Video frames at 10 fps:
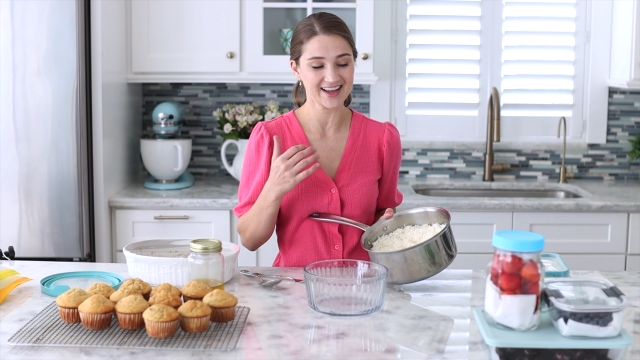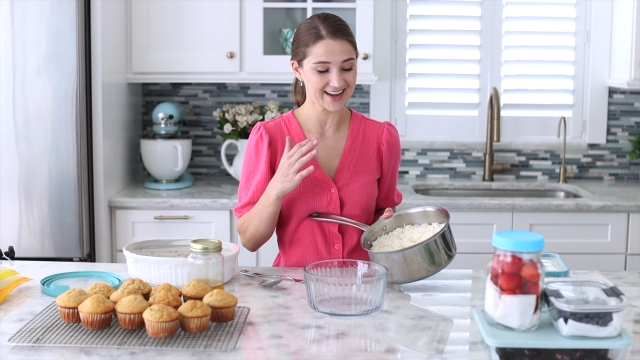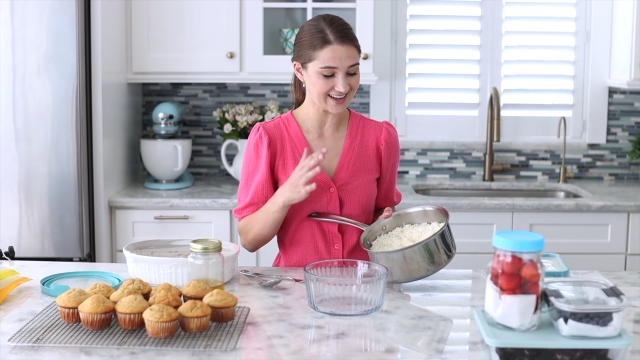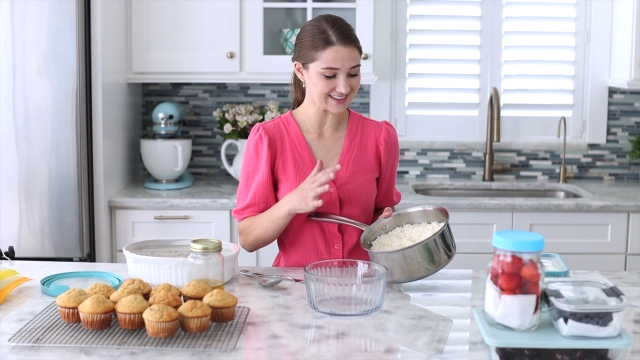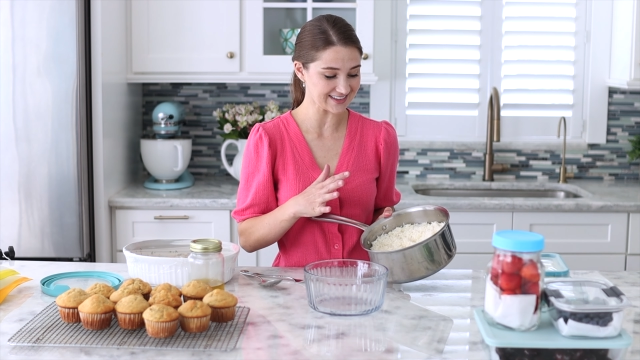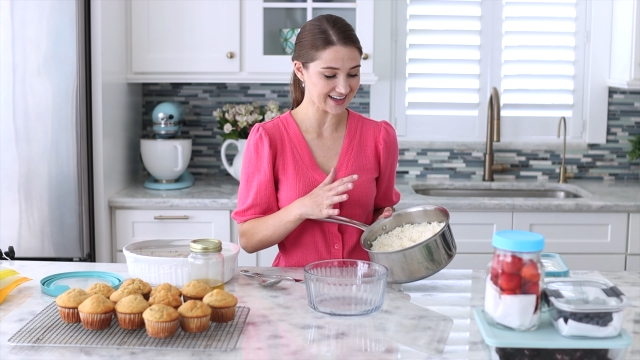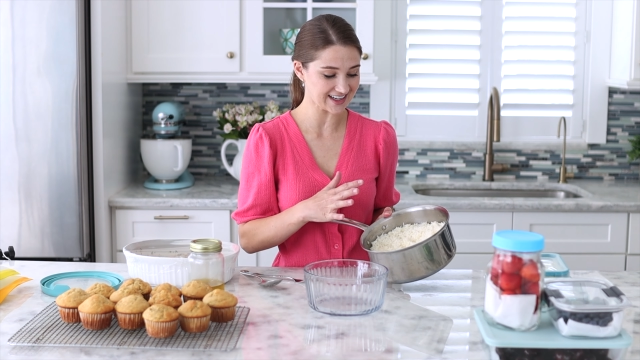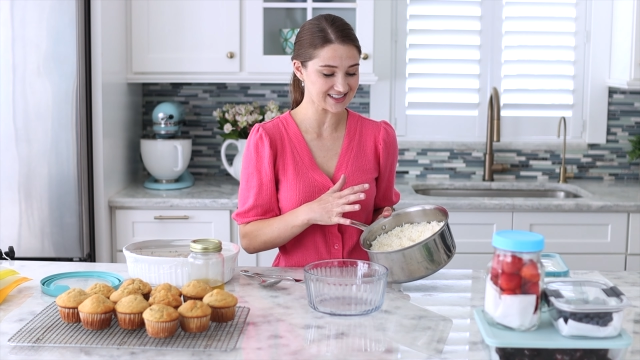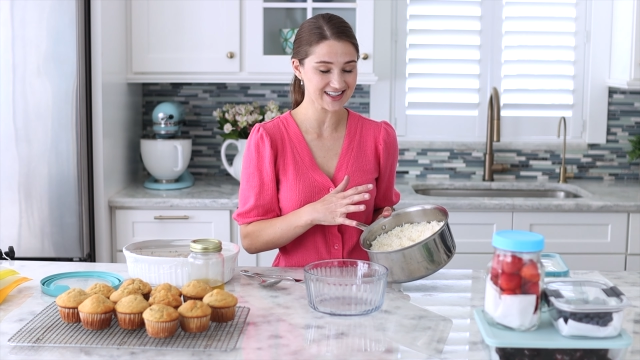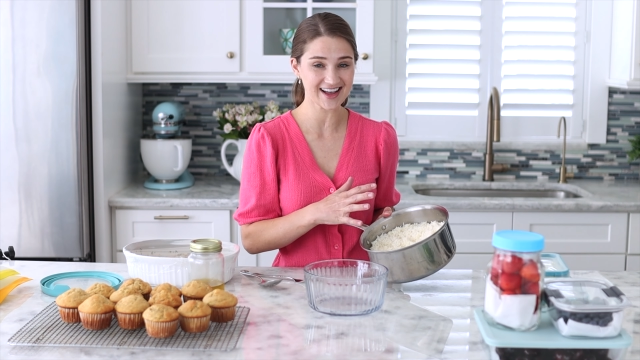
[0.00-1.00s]
And like
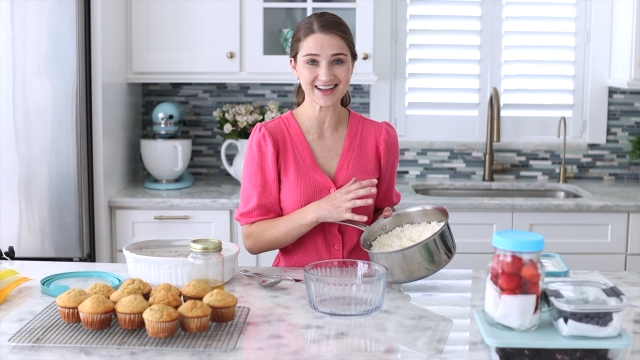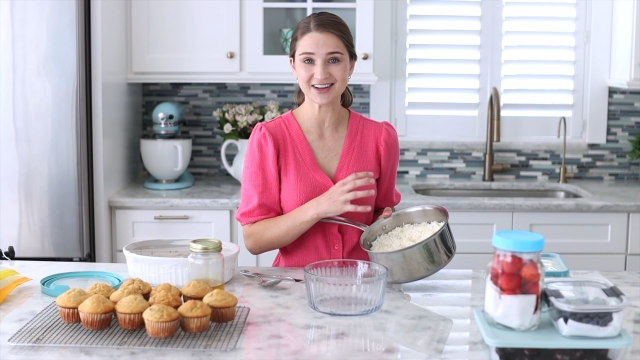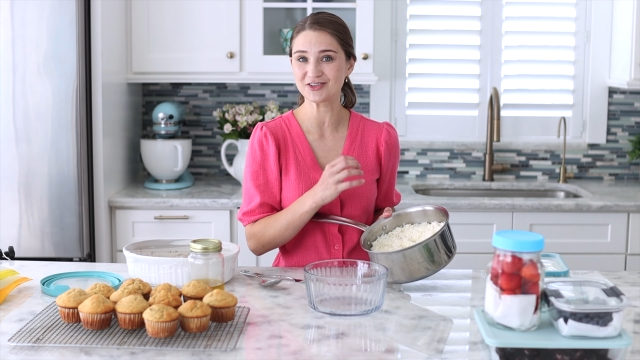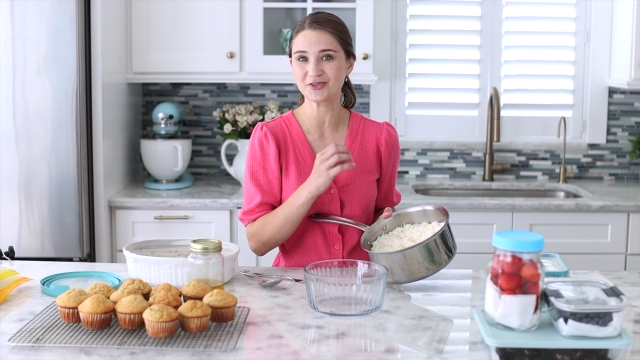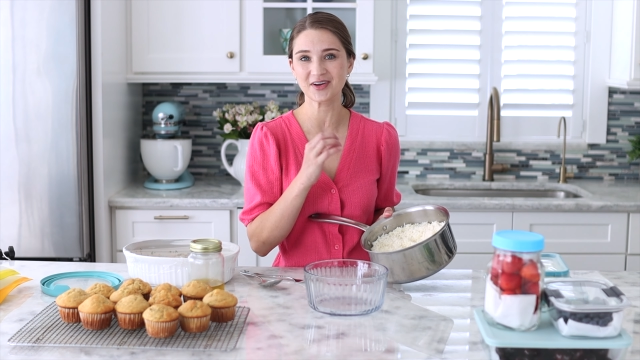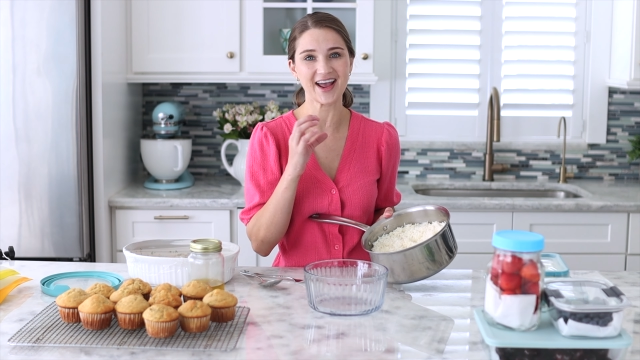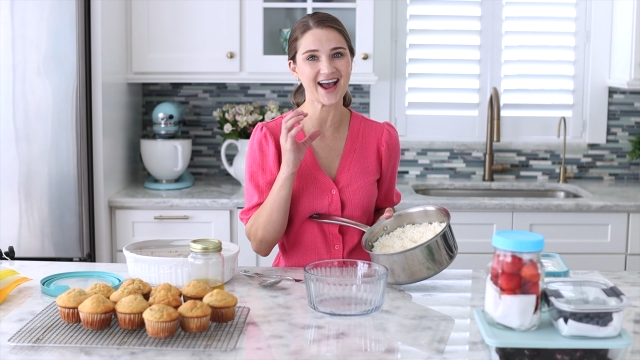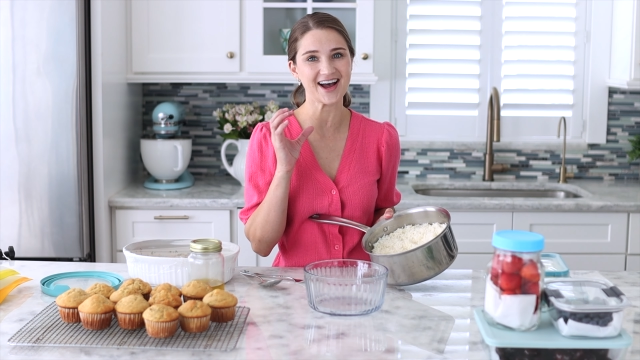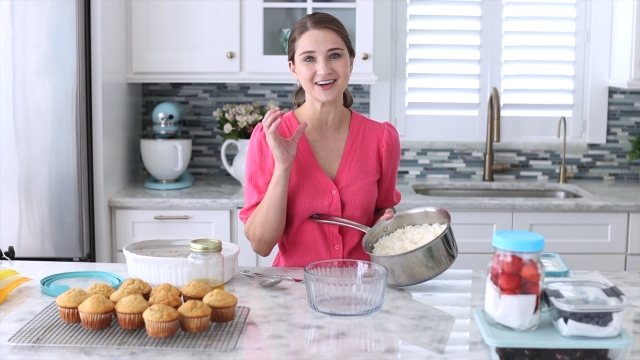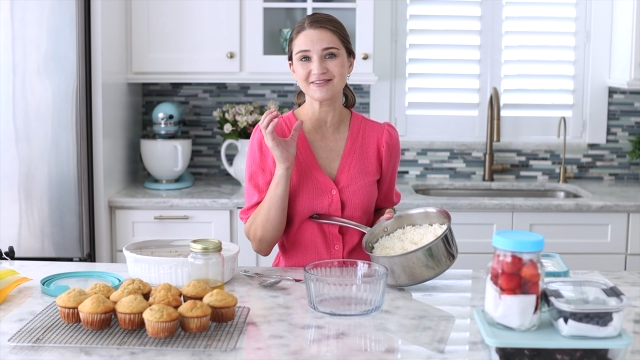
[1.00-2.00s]
I said, you can
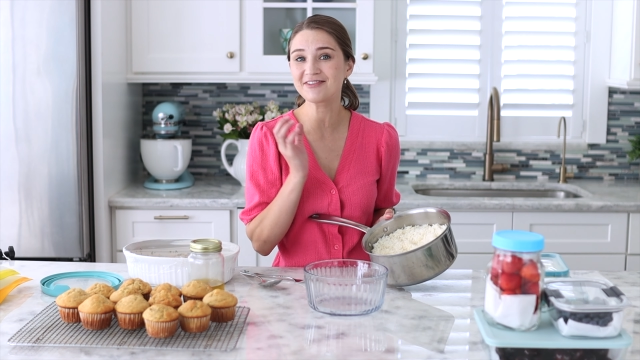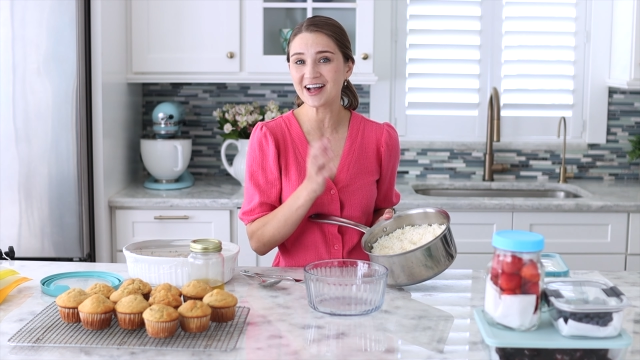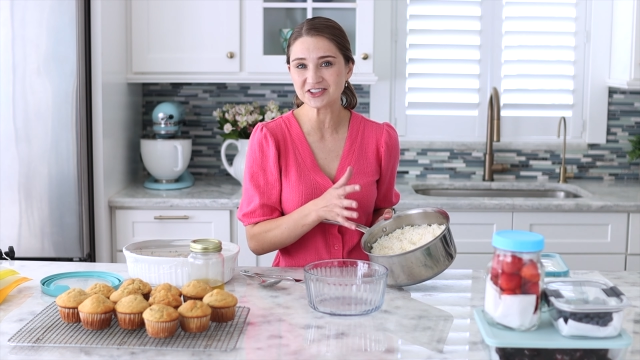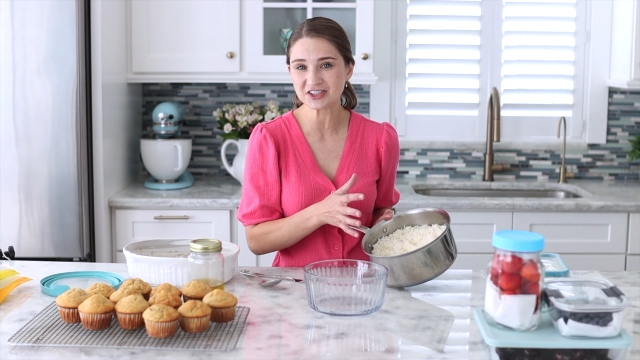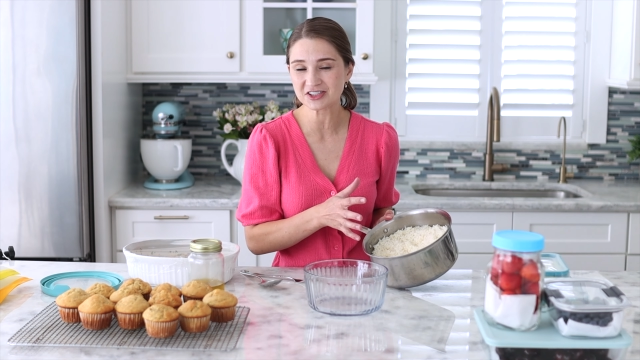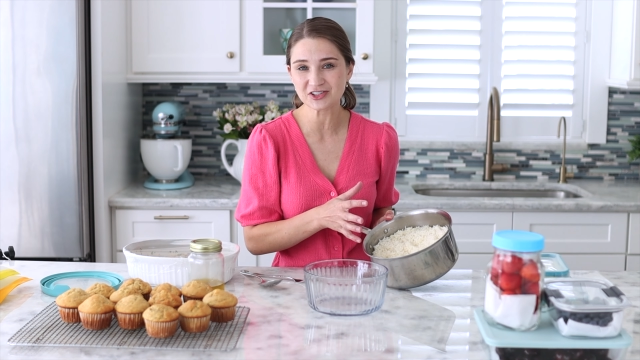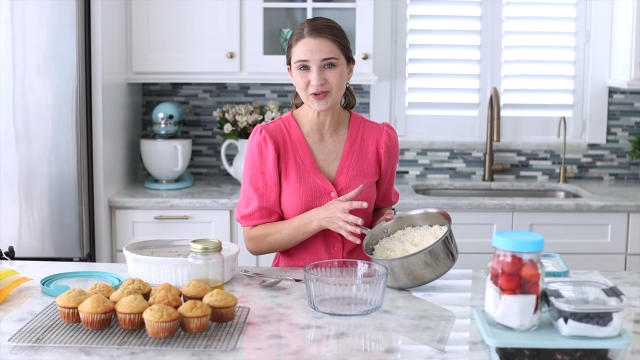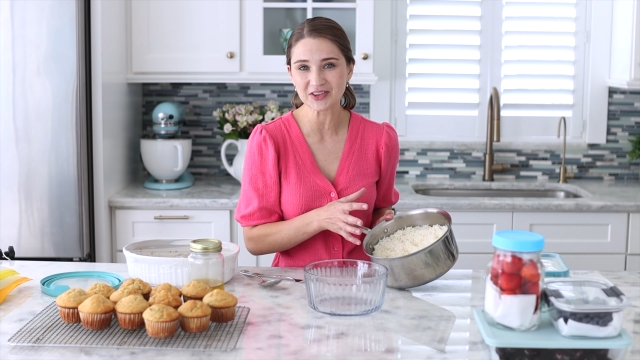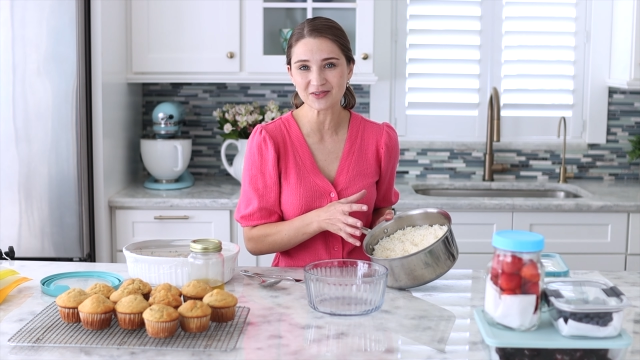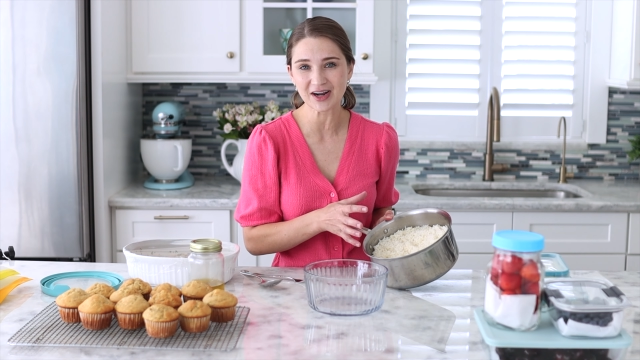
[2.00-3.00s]
add veggies
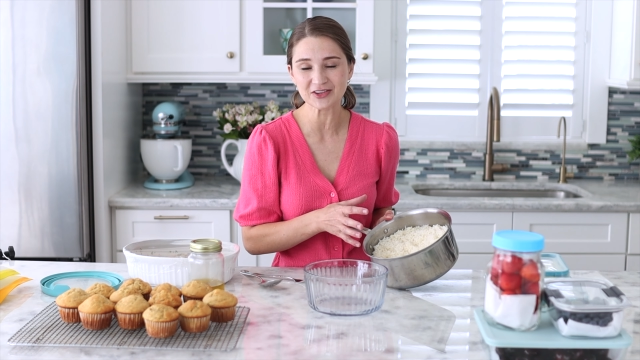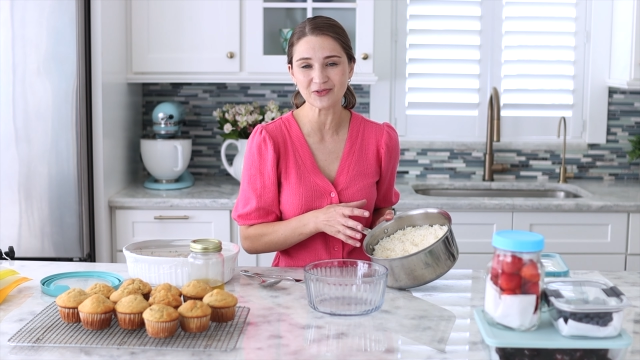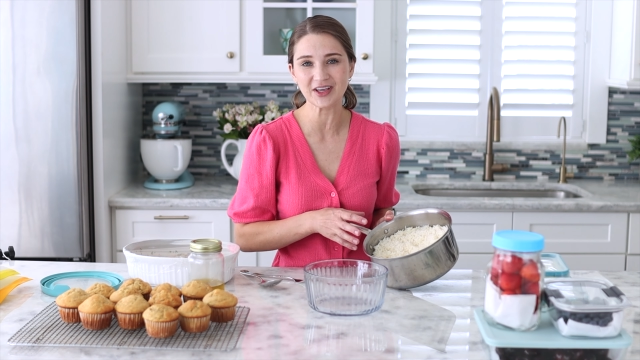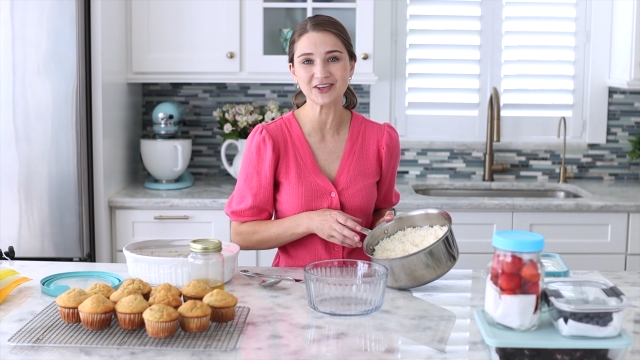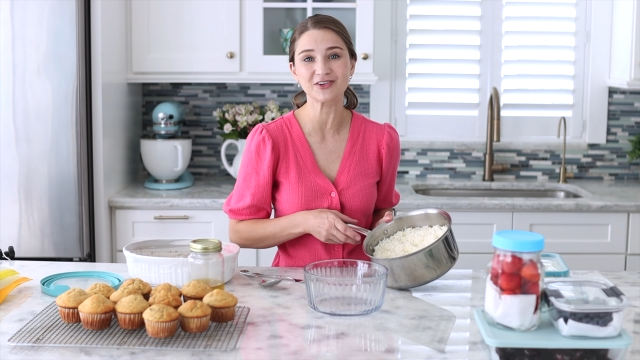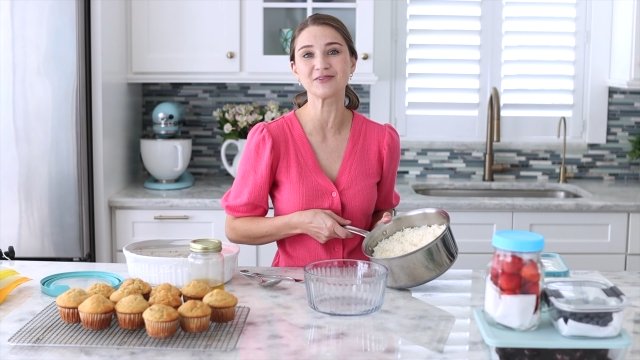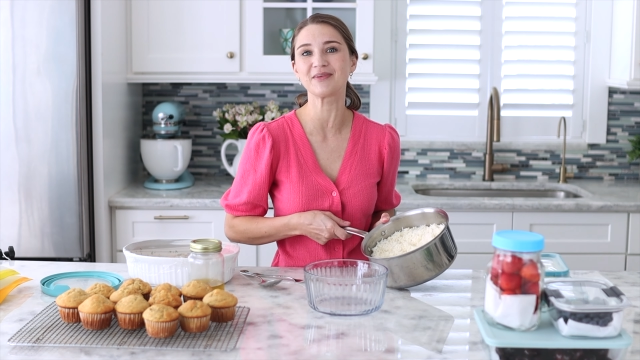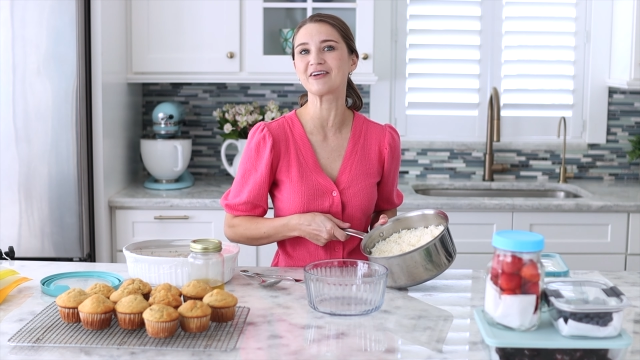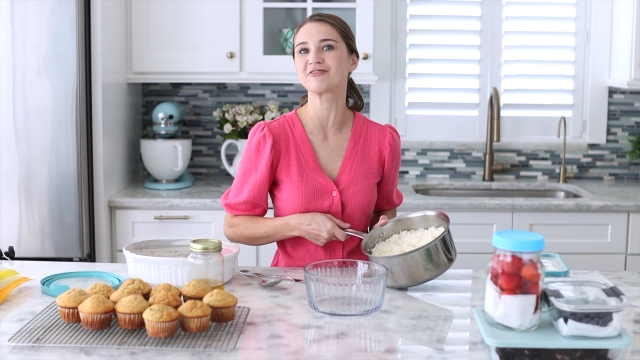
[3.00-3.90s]
to it throughout the week. You can make